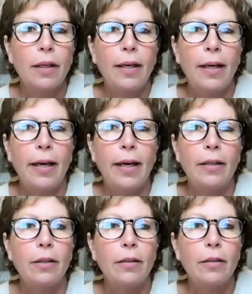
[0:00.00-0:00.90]

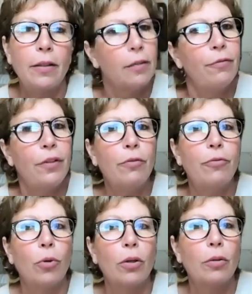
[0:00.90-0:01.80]
and get a feel
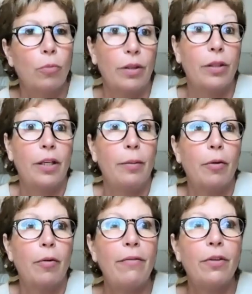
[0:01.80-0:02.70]
for what the
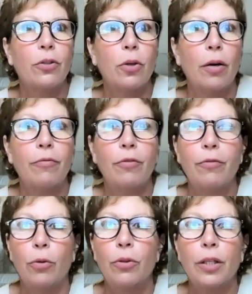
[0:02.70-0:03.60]
demographics are for
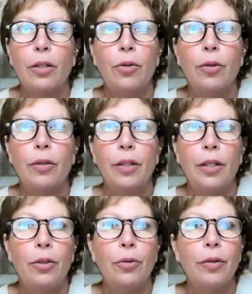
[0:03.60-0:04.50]
folks in your
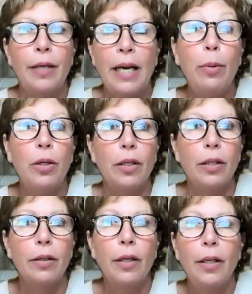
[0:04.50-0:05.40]

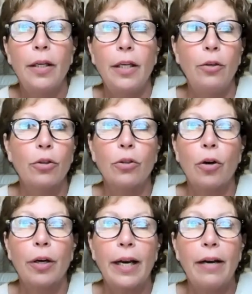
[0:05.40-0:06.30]
neighborhood, in your
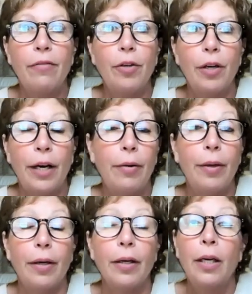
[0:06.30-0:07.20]
target
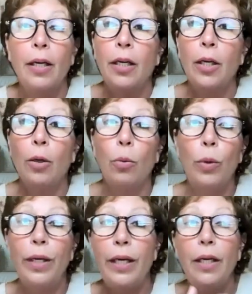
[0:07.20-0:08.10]
area. You know,
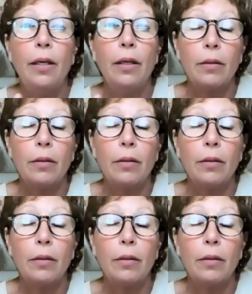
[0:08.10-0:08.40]
we,